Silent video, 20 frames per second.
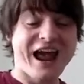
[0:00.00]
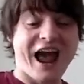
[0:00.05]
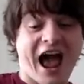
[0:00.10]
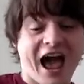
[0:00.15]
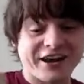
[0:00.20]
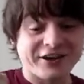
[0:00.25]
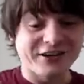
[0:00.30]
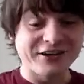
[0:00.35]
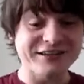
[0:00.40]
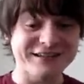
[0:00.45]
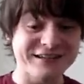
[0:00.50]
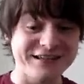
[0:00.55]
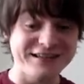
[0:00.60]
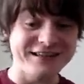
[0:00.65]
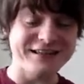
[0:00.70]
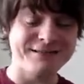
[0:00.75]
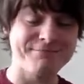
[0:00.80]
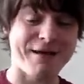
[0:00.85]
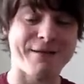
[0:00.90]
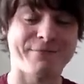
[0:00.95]
And honestly,
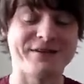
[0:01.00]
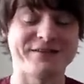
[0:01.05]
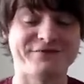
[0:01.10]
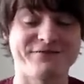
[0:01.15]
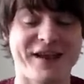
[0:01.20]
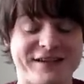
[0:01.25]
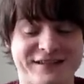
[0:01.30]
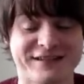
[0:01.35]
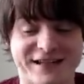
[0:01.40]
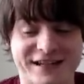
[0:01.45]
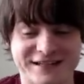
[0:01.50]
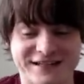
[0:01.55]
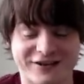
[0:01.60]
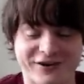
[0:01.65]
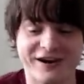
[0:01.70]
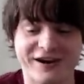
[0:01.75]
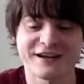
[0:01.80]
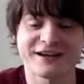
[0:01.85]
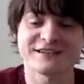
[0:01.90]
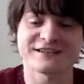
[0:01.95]
this map is fascinating,
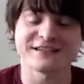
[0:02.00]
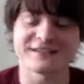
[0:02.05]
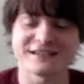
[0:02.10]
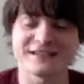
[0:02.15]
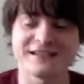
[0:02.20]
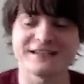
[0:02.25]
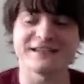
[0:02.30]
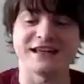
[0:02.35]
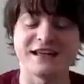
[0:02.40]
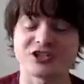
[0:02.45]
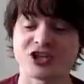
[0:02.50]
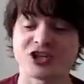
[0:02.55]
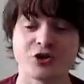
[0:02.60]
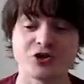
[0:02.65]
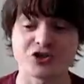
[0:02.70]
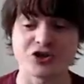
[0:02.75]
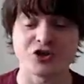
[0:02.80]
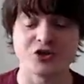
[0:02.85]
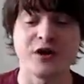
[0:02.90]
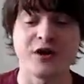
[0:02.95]
right? Because it
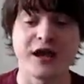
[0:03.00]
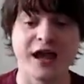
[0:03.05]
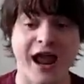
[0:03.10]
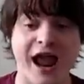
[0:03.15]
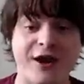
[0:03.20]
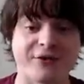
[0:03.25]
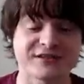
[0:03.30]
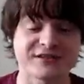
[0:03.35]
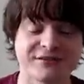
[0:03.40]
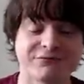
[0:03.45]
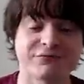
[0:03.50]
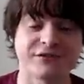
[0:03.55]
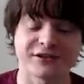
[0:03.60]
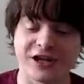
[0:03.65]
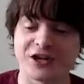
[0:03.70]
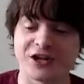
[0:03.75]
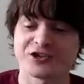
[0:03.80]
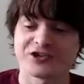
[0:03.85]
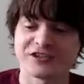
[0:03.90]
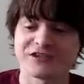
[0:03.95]
shows you how different
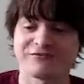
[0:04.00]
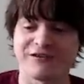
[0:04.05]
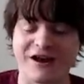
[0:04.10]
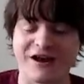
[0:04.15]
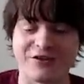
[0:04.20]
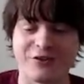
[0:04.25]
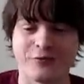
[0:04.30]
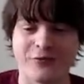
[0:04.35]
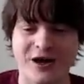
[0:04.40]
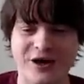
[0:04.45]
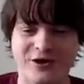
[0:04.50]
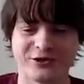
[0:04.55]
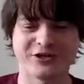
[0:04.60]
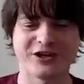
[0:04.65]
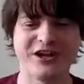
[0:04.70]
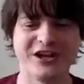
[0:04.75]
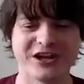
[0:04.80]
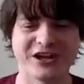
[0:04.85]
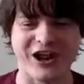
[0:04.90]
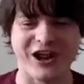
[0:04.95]
countries around the world
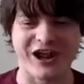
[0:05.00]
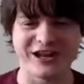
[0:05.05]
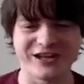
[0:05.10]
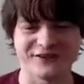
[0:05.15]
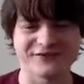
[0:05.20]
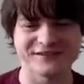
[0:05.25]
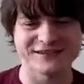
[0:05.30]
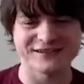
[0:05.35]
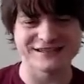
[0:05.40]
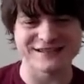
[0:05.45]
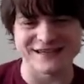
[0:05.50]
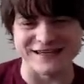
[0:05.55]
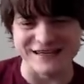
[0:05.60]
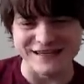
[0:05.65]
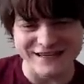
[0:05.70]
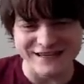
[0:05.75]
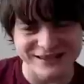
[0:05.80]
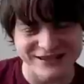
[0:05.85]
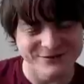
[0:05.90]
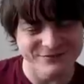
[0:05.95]
kind of
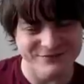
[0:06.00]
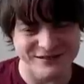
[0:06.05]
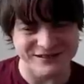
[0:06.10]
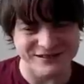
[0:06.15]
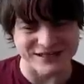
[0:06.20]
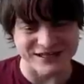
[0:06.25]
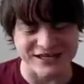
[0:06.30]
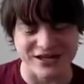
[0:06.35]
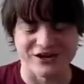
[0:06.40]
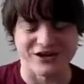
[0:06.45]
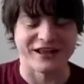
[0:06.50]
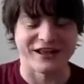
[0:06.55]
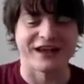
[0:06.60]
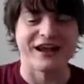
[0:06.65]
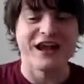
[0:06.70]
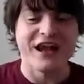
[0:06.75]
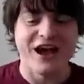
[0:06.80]
see them. You know, like,